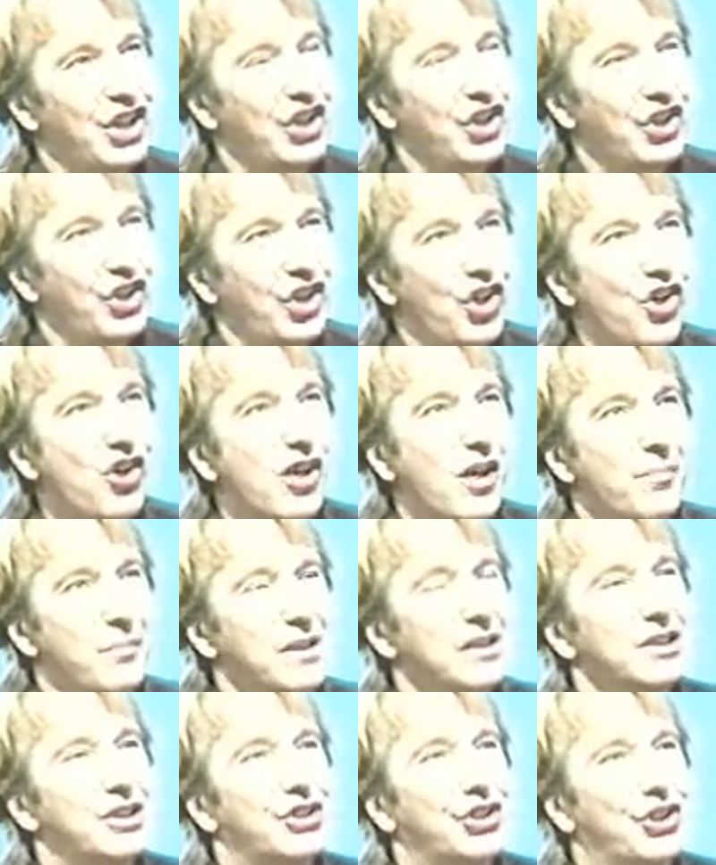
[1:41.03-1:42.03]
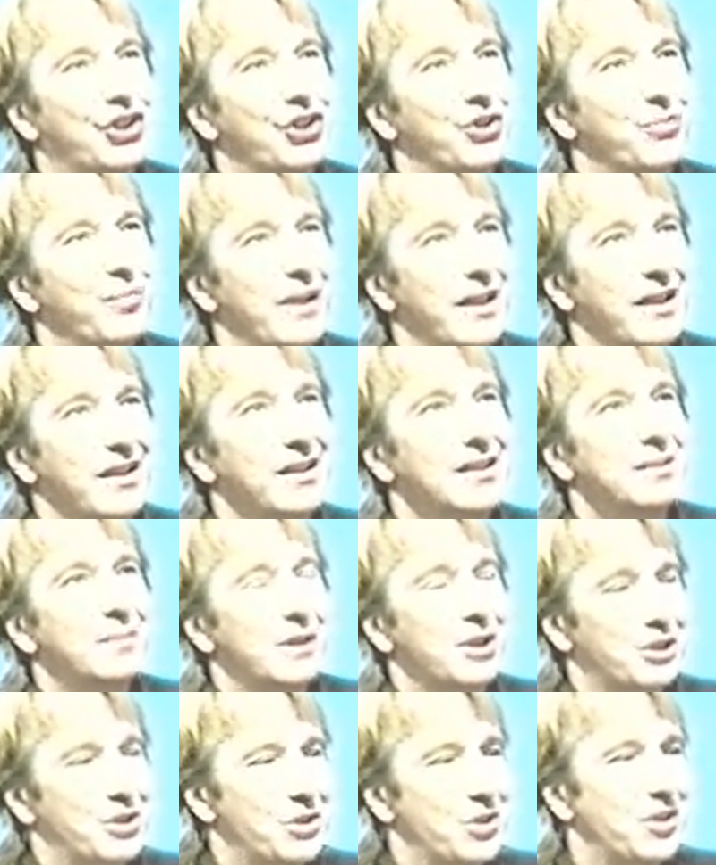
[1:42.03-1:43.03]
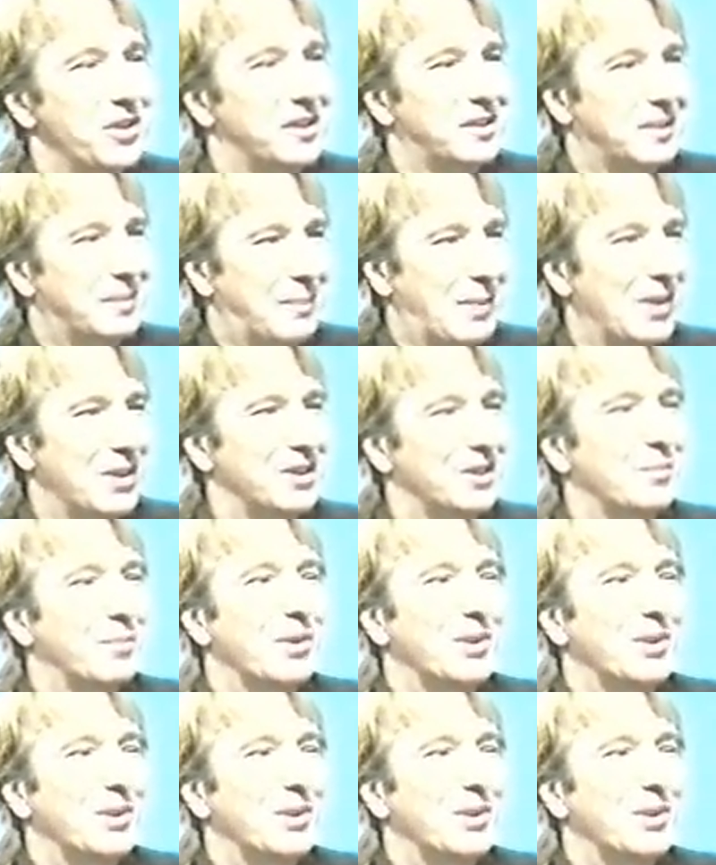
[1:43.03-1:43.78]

No, I'm into making as much noise as possible.